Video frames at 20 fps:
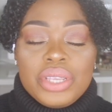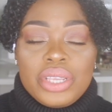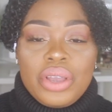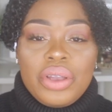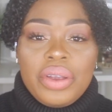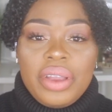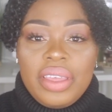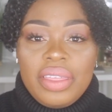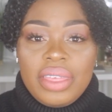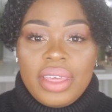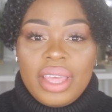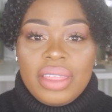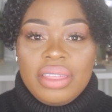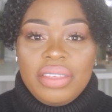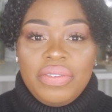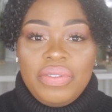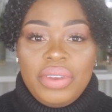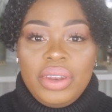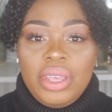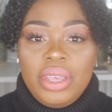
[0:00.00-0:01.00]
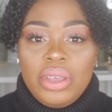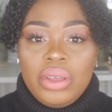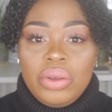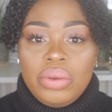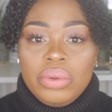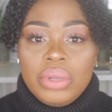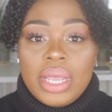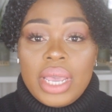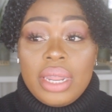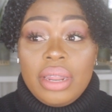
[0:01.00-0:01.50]
sorry that the
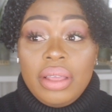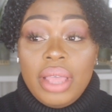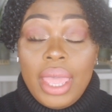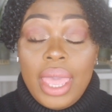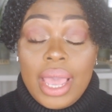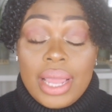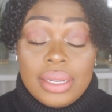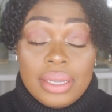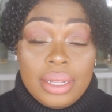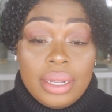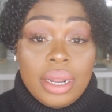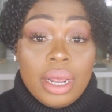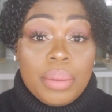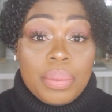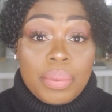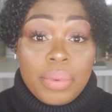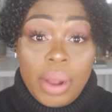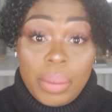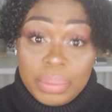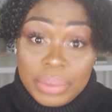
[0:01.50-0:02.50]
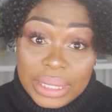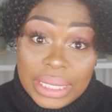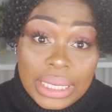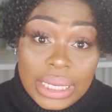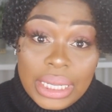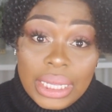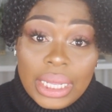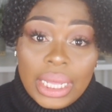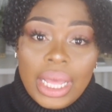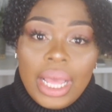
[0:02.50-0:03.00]
video kind of ended
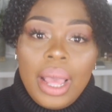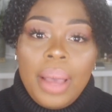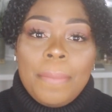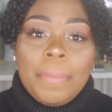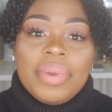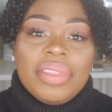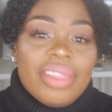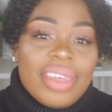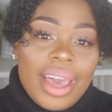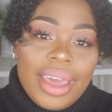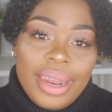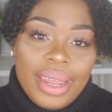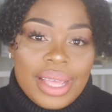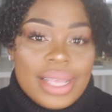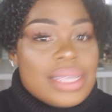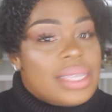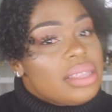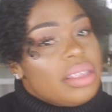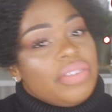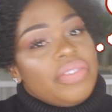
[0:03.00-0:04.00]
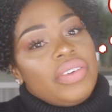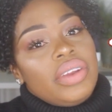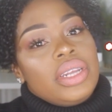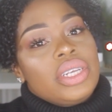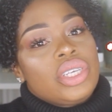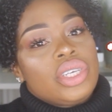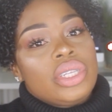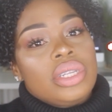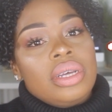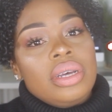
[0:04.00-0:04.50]
abruptly, but that is the
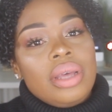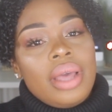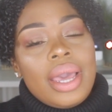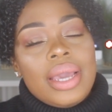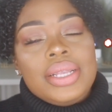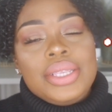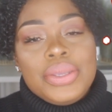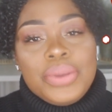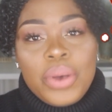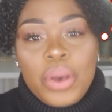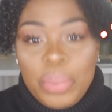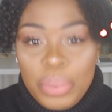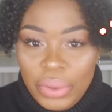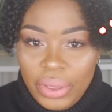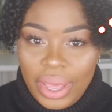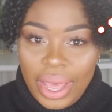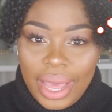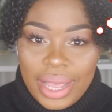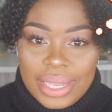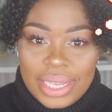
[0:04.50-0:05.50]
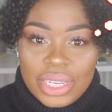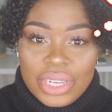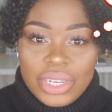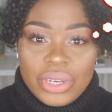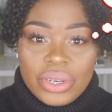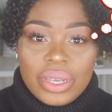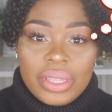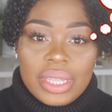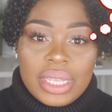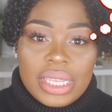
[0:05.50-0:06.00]
finished look. I do hope you guys
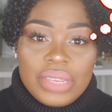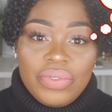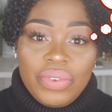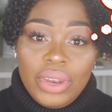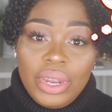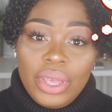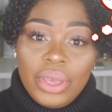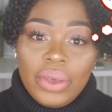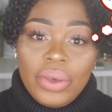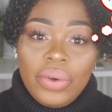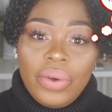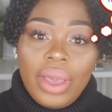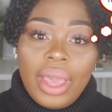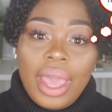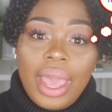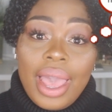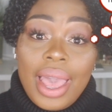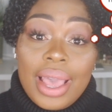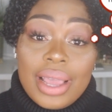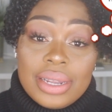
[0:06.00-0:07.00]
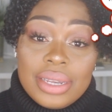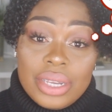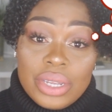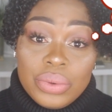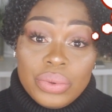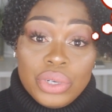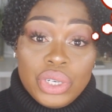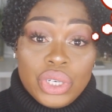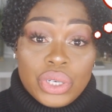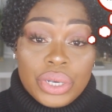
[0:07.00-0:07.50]
enjoy this video and
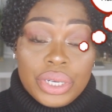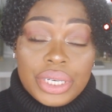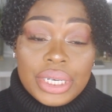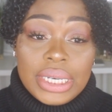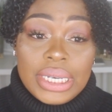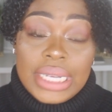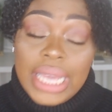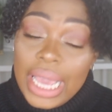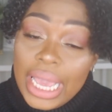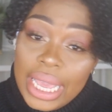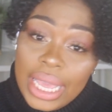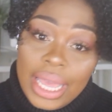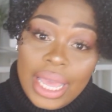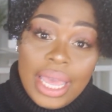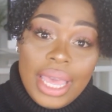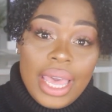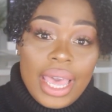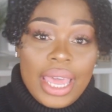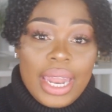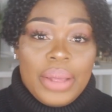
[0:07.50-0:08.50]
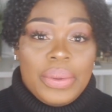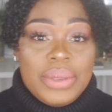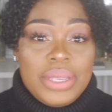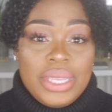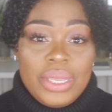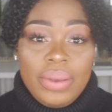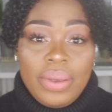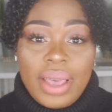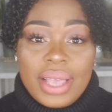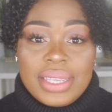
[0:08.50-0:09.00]
you enjoy your day, and I will
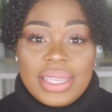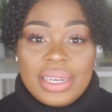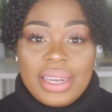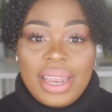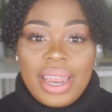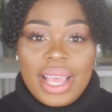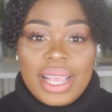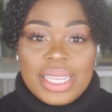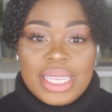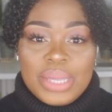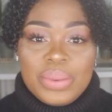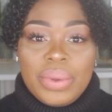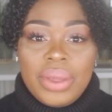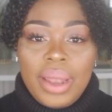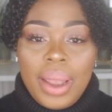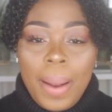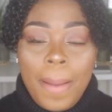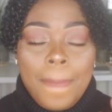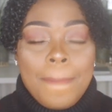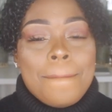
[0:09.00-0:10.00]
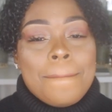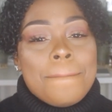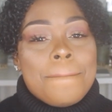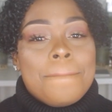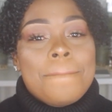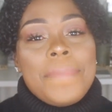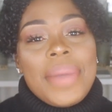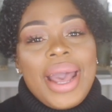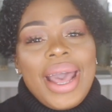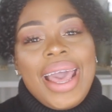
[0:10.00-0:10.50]
see you guys in the next one.
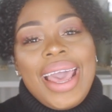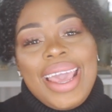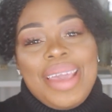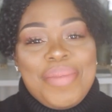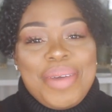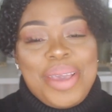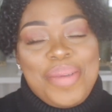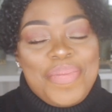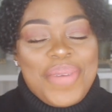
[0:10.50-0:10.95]
Bye, my